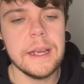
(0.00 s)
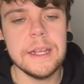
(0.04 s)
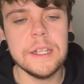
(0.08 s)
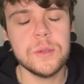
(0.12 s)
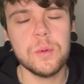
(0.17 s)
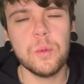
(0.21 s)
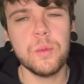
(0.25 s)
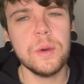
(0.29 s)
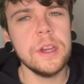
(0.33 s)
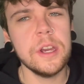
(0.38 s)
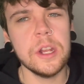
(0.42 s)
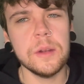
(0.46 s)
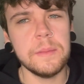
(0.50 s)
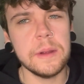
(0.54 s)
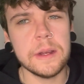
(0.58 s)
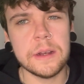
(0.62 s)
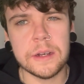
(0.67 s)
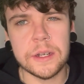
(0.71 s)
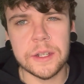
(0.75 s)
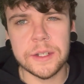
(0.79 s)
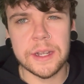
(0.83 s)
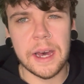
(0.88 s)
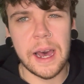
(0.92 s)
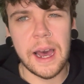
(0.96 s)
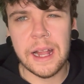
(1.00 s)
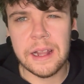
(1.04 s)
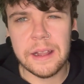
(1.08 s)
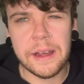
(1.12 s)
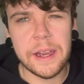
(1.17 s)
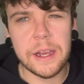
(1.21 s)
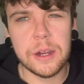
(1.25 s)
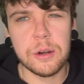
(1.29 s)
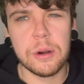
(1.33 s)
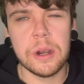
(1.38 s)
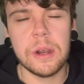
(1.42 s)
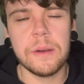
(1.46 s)
It's weird because I
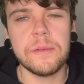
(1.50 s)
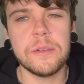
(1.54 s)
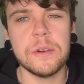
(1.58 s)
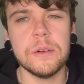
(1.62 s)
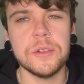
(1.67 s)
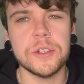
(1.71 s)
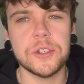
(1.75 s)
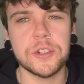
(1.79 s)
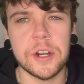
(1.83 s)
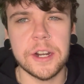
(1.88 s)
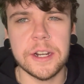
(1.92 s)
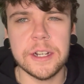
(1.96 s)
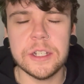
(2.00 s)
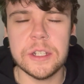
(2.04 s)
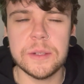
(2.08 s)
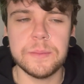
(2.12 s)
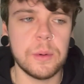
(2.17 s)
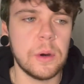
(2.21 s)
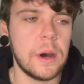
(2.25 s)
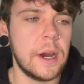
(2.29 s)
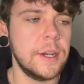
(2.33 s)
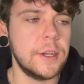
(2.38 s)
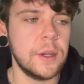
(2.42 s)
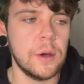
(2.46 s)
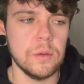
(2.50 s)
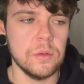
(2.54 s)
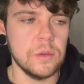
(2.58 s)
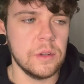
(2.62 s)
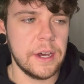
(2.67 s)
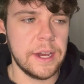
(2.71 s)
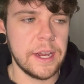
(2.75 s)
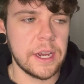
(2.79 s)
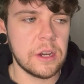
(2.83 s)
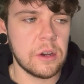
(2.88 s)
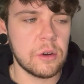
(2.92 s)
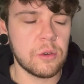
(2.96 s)
like grapefruit strains, but I don't
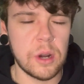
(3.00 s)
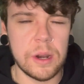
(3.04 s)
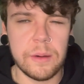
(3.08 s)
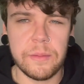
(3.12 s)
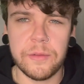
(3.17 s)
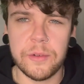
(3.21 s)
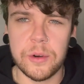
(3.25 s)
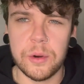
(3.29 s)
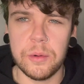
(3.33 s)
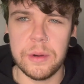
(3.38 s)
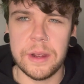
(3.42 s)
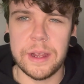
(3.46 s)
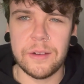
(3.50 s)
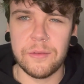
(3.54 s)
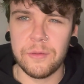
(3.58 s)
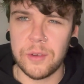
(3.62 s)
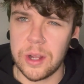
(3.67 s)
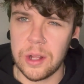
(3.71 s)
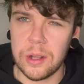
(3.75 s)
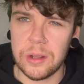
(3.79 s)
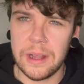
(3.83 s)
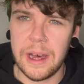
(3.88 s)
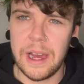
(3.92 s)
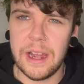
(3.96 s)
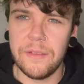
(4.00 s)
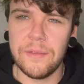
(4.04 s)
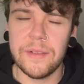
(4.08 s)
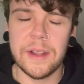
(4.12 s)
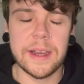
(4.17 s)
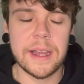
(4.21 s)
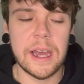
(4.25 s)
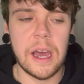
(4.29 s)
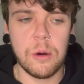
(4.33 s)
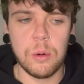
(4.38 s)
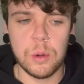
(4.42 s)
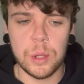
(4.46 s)
like grapefruit in real life.
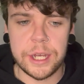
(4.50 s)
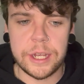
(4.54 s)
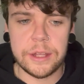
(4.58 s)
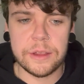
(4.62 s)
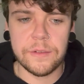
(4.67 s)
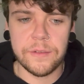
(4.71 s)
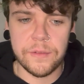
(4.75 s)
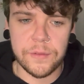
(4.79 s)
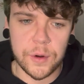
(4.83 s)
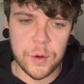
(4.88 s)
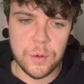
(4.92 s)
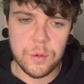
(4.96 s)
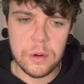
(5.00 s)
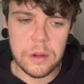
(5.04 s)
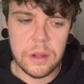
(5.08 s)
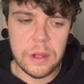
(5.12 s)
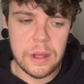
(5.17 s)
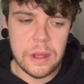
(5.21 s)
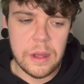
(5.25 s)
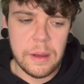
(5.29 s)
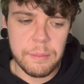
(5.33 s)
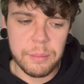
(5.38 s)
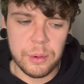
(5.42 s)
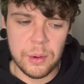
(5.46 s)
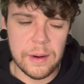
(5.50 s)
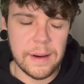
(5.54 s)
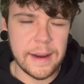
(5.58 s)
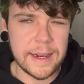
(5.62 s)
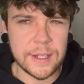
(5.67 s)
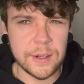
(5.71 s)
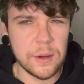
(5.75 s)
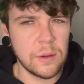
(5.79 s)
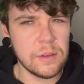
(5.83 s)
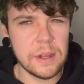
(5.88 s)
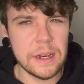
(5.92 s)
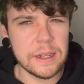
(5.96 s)
Like, I will eat the fruit, but I
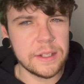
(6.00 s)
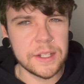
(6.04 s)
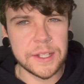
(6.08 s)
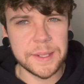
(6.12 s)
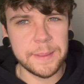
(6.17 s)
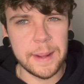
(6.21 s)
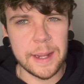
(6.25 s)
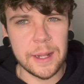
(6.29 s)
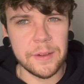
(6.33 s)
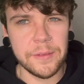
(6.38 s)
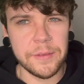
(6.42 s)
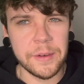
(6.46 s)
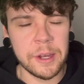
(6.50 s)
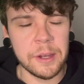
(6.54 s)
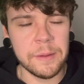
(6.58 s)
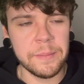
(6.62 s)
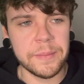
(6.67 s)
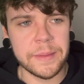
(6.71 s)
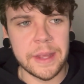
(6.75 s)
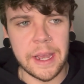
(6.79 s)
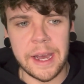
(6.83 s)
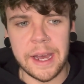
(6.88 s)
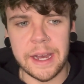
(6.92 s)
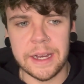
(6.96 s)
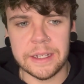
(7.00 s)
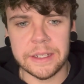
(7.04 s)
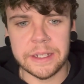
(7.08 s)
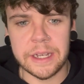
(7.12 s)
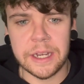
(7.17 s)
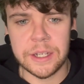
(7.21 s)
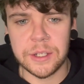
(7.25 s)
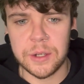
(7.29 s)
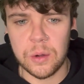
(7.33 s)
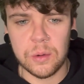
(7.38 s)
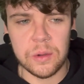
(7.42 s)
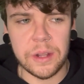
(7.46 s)
don't like the smell of it, and
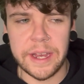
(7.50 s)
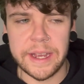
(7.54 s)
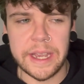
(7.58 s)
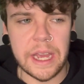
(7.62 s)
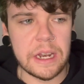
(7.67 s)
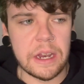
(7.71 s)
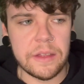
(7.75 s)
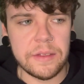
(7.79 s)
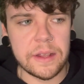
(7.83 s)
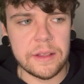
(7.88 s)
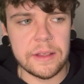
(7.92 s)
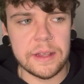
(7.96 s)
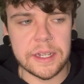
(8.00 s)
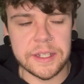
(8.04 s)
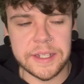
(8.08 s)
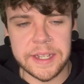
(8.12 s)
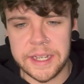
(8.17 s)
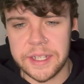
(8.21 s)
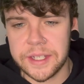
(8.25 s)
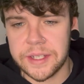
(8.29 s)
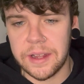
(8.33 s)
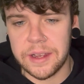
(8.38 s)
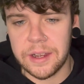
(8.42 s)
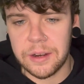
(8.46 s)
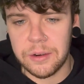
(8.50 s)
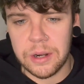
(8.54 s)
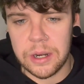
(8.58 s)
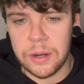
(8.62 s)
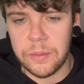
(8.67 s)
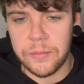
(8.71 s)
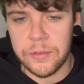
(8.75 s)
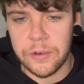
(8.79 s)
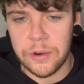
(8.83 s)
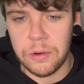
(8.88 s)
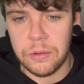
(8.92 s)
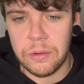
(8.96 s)
I don't like anything that tastes like
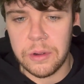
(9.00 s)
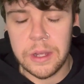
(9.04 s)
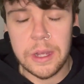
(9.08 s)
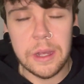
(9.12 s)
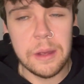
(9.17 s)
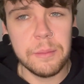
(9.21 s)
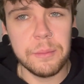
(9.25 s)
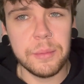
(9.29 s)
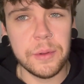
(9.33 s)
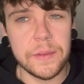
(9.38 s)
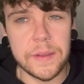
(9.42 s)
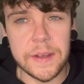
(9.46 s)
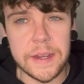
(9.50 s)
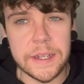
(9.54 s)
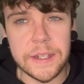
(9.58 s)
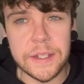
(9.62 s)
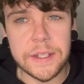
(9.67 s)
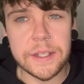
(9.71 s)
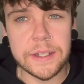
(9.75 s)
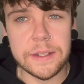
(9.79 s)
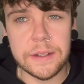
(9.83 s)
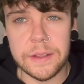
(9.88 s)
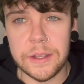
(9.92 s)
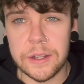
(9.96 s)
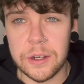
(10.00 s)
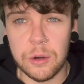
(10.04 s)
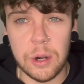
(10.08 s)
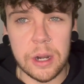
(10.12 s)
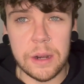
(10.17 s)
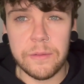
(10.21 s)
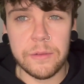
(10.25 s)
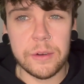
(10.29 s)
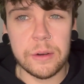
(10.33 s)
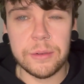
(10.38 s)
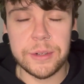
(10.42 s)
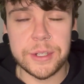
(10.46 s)
grapefruit. But this, the
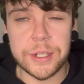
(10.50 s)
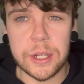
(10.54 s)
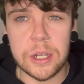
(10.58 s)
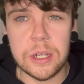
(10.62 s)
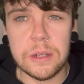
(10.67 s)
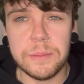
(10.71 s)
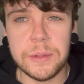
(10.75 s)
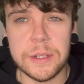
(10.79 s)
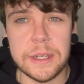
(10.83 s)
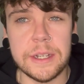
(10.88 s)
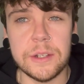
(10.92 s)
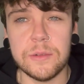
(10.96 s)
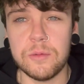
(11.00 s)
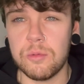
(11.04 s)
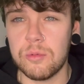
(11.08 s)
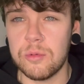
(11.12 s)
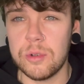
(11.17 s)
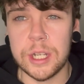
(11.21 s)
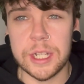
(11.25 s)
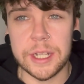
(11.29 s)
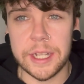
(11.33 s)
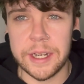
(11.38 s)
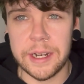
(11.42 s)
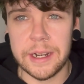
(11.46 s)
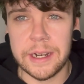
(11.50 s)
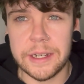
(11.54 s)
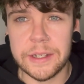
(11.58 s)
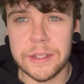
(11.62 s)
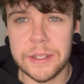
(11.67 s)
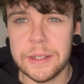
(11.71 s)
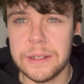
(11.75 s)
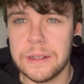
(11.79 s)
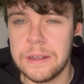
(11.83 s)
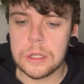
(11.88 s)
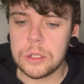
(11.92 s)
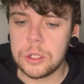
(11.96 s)
grapefruit terps, is really
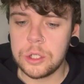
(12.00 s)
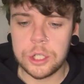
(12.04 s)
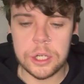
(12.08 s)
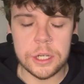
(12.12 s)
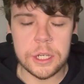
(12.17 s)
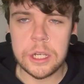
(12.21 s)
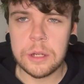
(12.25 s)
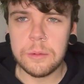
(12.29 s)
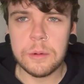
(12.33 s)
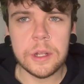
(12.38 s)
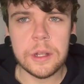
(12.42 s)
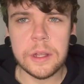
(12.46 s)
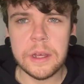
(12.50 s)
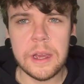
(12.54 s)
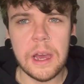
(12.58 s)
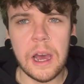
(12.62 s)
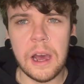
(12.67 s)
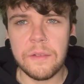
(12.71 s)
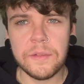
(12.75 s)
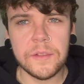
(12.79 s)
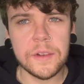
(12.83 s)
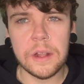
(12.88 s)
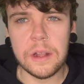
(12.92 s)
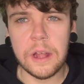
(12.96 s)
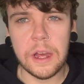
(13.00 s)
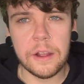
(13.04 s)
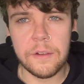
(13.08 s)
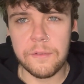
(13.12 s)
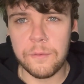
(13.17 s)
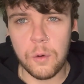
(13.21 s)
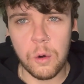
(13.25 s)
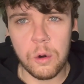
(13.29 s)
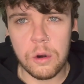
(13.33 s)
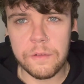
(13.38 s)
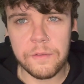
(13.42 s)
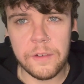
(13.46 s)
nice. Genuinely, after like
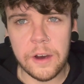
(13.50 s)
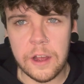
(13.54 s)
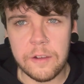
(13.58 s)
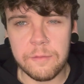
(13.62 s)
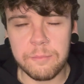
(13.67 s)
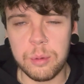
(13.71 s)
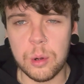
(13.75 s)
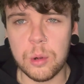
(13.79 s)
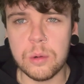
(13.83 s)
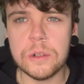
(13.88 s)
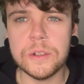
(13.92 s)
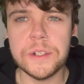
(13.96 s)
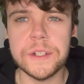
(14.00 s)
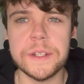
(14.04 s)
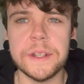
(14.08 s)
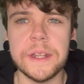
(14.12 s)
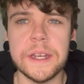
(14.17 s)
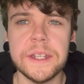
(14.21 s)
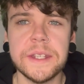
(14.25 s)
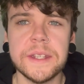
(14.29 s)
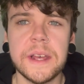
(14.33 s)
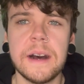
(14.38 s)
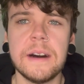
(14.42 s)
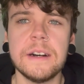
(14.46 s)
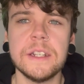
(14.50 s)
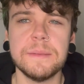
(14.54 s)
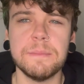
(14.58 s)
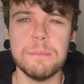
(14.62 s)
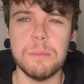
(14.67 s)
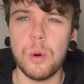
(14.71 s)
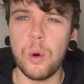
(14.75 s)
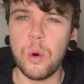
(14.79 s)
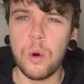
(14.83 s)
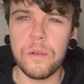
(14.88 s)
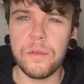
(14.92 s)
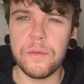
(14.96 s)
4 or 5 pulls, this has
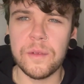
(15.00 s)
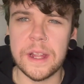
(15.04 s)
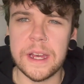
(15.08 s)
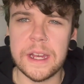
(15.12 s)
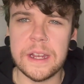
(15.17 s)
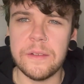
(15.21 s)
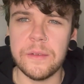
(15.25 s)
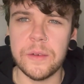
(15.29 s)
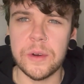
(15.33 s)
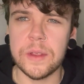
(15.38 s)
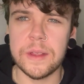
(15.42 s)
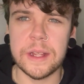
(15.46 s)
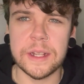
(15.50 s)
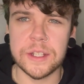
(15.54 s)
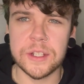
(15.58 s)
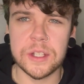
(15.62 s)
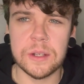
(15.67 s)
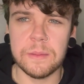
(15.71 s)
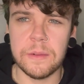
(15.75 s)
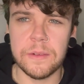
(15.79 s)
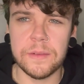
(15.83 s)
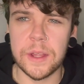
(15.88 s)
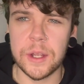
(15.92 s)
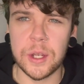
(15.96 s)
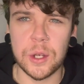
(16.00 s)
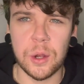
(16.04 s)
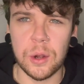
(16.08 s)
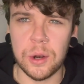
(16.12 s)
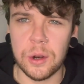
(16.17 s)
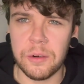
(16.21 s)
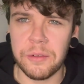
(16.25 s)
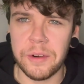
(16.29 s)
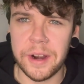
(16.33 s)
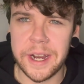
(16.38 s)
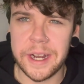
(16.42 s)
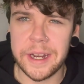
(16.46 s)
more flavour than some of the
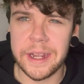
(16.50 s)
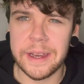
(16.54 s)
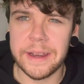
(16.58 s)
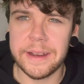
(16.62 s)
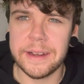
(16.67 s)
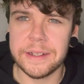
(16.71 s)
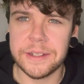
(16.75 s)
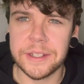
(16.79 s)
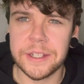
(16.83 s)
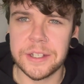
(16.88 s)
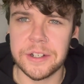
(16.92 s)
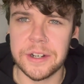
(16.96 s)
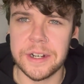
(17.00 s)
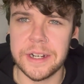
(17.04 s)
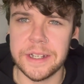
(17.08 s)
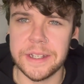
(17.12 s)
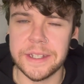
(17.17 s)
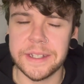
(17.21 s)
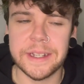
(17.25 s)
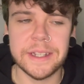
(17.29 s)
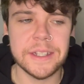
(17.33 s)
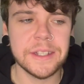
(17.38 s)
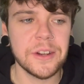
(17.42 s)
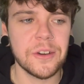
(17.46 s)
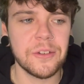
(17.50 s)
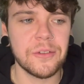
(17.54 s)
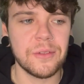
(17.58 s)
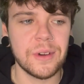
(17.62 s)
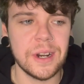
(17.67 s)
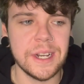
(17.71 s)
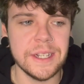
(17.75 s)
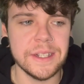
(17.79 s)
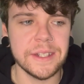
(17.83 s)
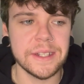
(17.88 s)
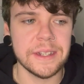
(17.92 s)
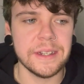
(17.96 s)
non-irradiated strains. That's
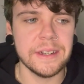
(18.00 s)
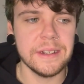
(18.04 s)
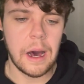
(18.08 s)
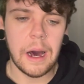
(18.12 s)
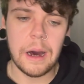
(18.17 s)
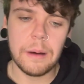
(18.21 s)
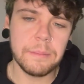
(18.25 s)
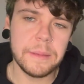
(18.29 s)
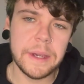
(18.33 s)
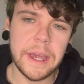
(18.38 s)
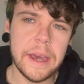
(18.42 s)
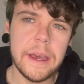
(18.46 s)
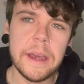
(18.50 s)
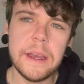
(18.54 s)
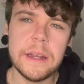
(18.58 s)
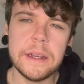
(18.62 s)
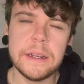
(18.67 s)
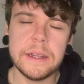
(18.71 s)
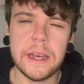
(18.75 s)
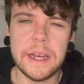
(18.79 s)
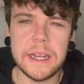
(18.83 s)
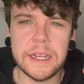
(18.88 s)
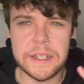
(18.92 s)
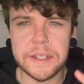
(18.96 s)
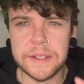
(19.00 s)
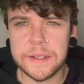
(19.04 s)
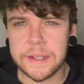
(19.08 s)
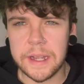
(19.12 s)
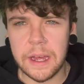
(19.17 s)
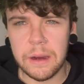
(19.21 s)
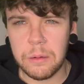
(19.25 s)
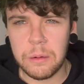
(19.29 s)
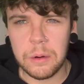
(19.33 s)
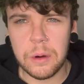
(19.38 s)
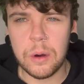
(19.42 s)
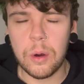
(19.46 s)
crazy. I'm getting a
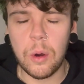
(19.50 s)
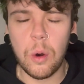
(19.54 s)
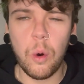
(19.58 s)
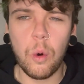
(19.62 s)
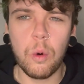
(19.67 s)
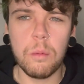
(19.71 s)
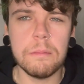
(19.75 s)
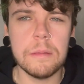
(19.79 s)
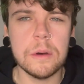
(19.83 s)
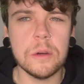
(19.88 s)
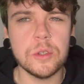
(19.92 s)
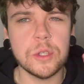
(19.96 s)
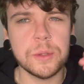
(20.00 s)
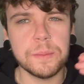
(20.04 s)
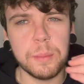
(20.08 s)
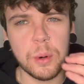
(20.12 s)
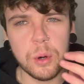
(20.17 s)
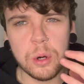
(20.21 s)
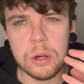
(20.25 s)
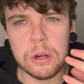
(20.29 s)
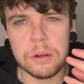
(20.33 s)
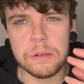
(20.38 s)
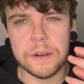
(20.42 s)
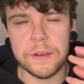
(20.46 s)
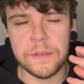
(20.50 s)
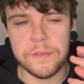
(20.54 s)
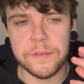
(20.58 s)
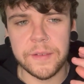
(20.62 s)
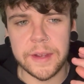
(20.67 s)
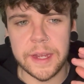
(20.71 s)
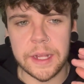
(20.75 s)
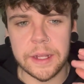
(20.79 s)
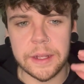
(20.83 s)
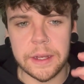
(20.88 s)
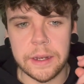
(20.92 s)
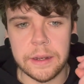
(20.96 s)
sour, almost puckering
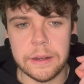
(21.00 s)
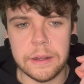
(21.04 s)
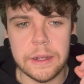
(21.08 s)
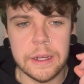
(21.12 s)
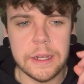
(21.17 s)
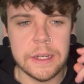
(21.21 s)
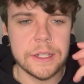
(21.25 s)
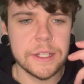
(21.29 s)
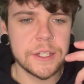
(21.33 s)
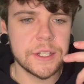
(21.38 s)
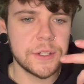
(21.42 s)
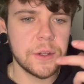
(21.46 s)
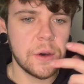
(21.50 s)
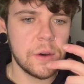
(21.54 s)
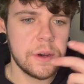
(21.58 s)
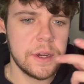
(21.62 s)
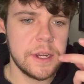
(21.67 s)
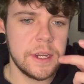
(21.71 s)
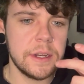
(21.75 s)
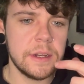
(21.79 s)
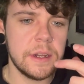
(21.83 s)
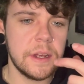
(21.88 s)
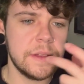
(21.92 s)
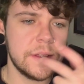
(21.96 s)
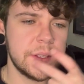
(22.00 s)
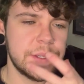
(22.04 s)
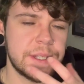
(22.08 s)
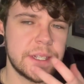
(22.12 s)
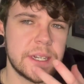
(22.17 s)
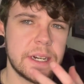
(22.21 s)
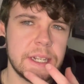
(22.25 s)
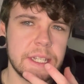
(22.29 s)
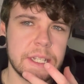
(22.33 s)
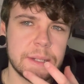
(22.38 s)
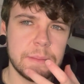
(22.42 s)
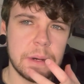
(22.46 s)
feeling, starting at the
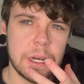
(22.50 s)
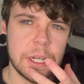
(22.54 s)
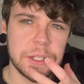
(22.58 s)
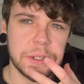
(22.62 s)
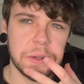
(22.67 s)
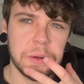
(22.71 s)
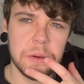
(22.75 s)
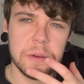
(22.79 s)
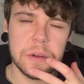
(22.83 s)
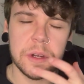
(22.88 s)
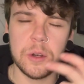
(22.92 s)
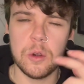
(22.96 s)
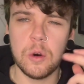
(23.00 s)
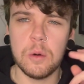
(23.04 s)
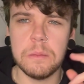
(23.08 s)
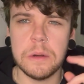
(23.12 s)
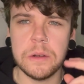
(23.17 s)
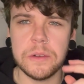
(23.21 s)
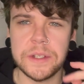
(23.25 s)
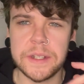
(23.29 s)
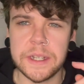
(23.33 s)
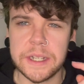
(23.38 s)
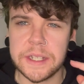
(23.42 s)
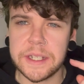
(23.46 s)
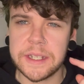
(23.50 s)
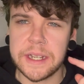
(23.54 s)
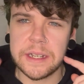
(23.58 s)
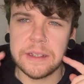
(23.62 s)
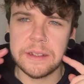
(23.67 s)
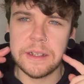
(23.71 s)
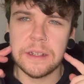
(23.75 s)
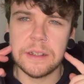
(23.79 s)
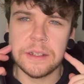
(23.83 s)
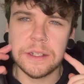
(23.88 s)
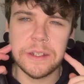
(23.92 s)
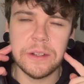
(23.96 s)
sides of my tongue and almost
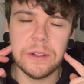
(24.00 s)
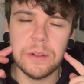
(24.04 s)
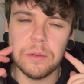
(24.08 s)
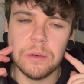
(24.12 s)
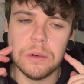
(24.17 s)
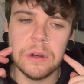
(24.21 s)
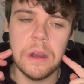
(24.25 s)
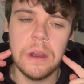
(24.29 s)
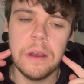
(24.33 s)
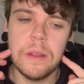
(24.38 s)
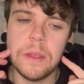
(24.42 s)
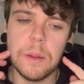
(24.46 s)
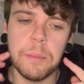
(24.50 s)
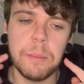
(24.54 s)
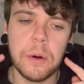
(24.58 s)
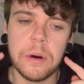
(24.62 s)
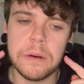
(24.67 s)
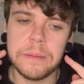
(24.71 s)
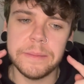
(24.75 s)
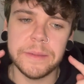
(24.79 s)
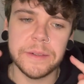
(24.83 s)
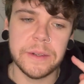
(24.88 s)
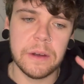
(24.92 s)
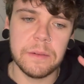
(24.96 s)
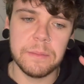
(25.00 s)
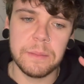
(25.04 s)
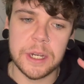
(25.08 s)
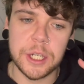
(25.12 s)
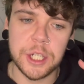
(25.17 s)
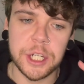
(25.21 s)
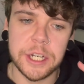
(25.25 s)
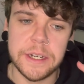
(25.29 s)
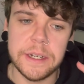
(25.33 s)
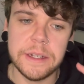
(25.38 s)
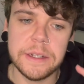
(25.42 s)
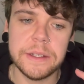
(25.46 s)
extending to the bottom of my
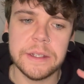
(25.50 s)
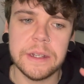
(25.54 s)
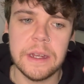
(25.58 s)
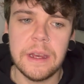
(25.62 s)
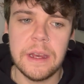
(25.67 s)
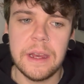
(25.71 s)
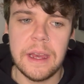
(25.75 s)
cheeks.